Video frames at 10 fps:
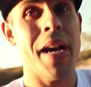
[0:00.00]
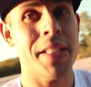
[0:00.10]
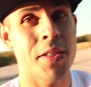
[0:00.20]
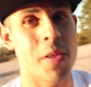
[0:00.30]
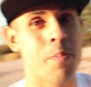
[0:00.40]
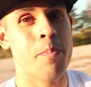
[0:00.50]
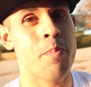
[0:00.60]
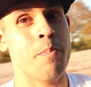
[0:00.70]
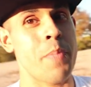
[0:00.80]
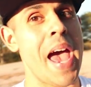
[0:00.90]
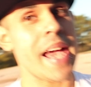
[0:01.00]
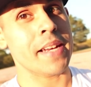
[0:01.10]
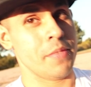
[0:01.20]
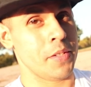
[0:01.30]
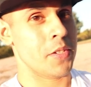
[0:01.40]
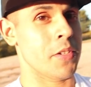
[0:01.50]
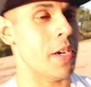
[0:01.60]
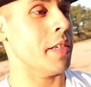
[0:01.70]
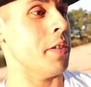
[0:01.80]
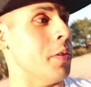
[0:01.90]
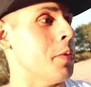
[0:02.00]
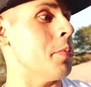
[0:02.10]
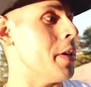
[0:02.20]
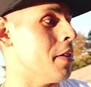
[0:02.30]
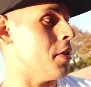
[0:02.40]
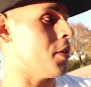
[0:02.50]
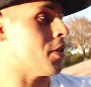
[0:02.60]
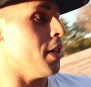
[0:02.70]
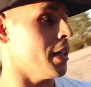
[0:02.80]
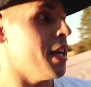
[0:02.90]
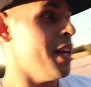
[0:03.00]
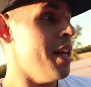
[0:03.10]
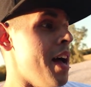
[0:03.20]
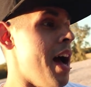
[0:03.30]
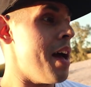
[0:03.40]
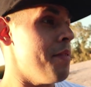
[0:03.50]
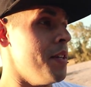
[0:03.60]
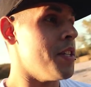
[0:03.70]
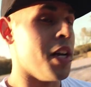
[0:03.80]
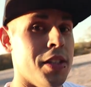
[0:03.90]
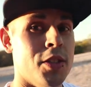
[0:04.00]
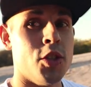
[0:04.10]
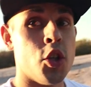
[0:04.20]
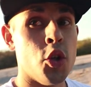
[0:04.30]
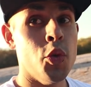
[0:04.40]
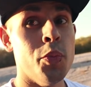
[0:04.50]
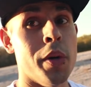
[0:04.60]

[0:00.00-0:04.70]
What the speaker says: back to the back of the truck or the rear of the truck, I haven't done too